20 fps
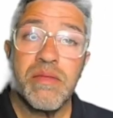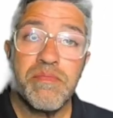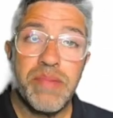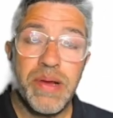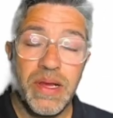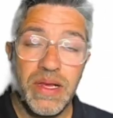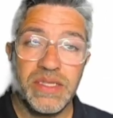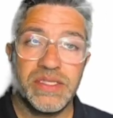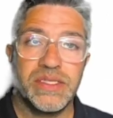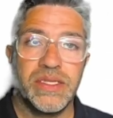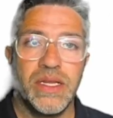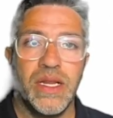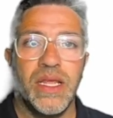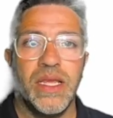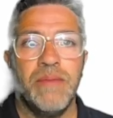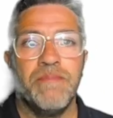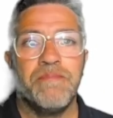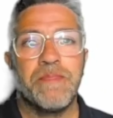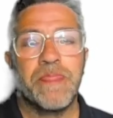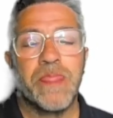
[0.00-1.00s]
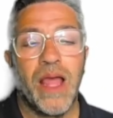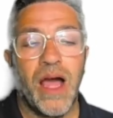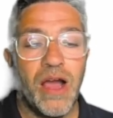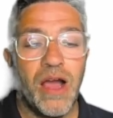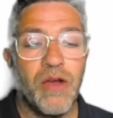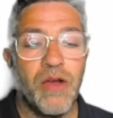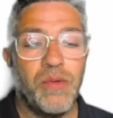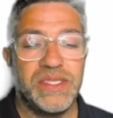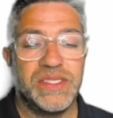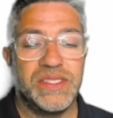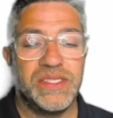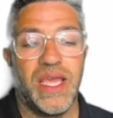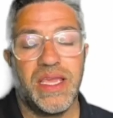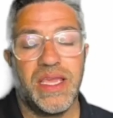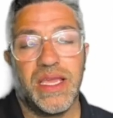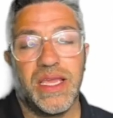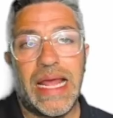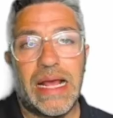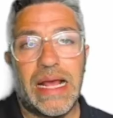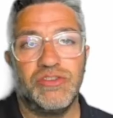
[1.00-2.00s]
Personally, I always
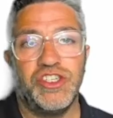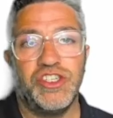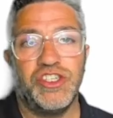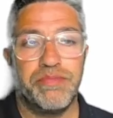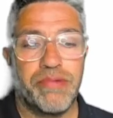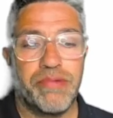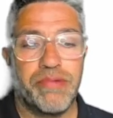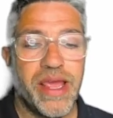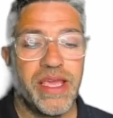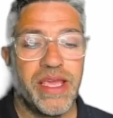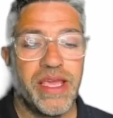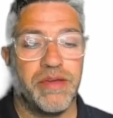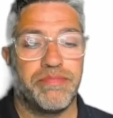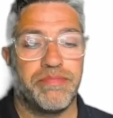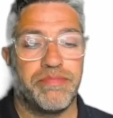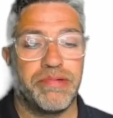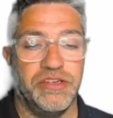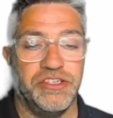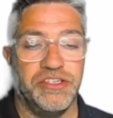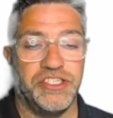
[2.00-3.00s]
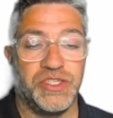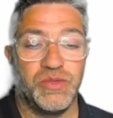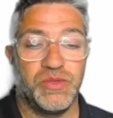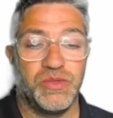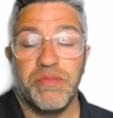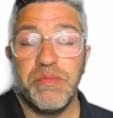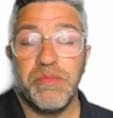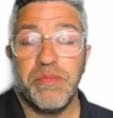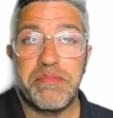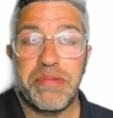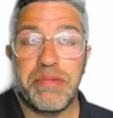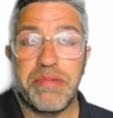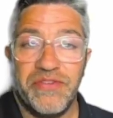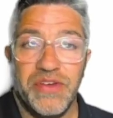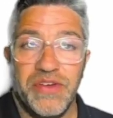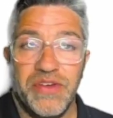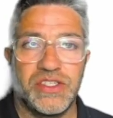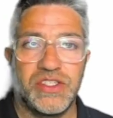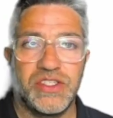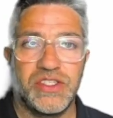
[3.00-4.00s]
take an algebraic approach. It's one of my
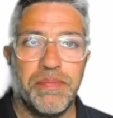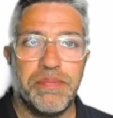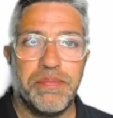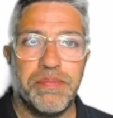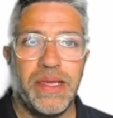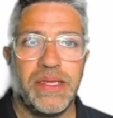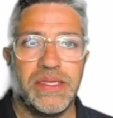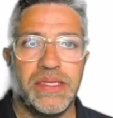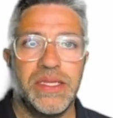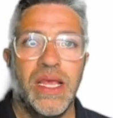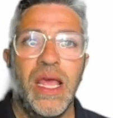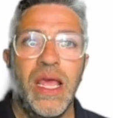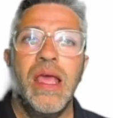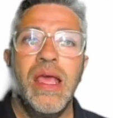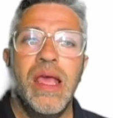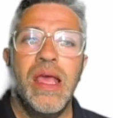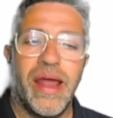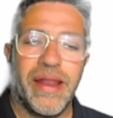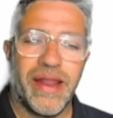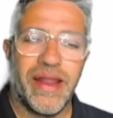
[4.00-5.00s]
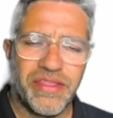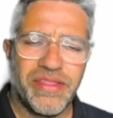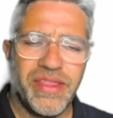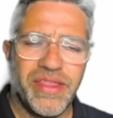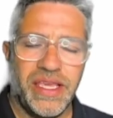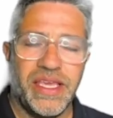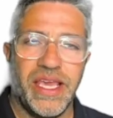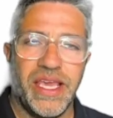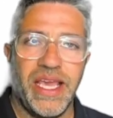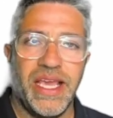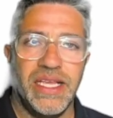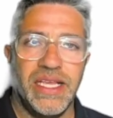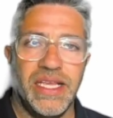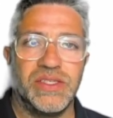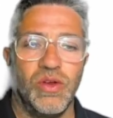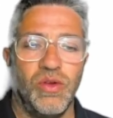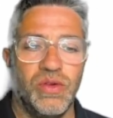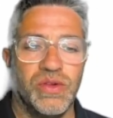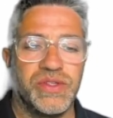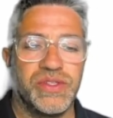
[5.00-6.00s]
preferred topics, and I think it is
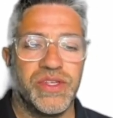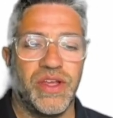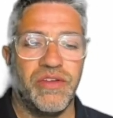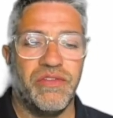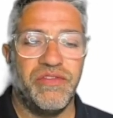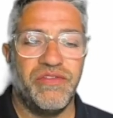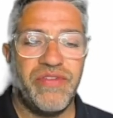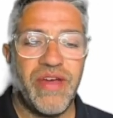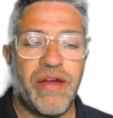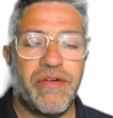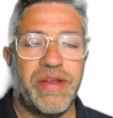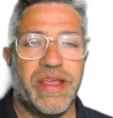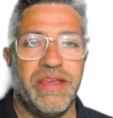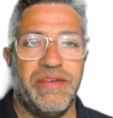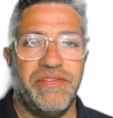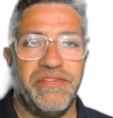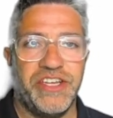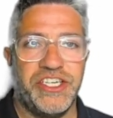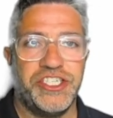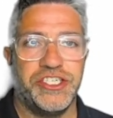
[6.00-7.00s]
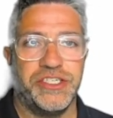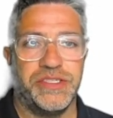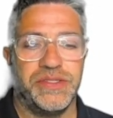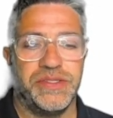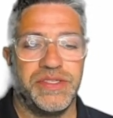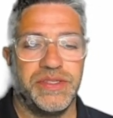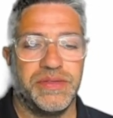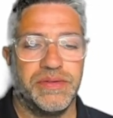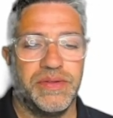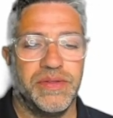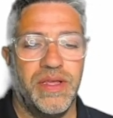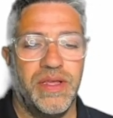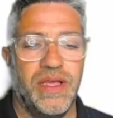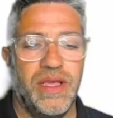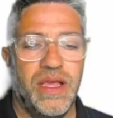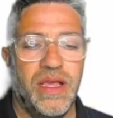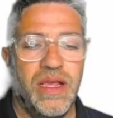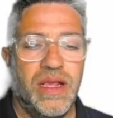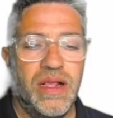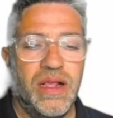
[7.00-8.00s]
also very efficient.
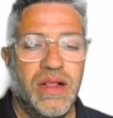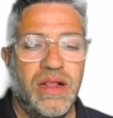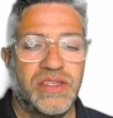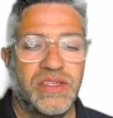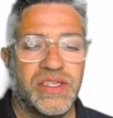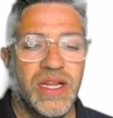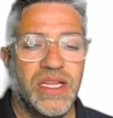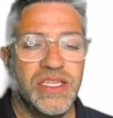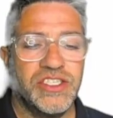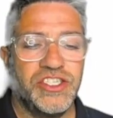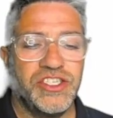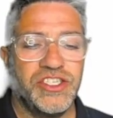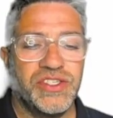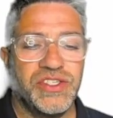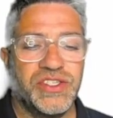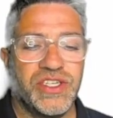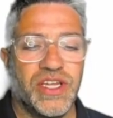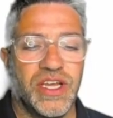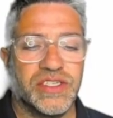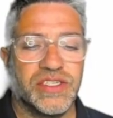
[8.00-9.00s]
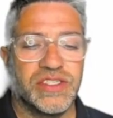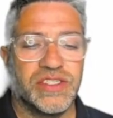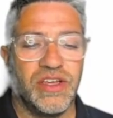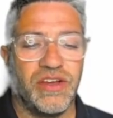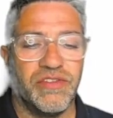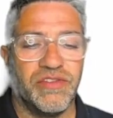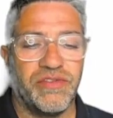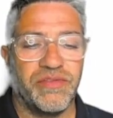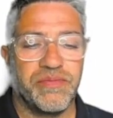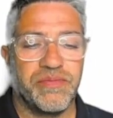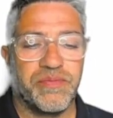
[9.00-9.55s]
So let's just start off.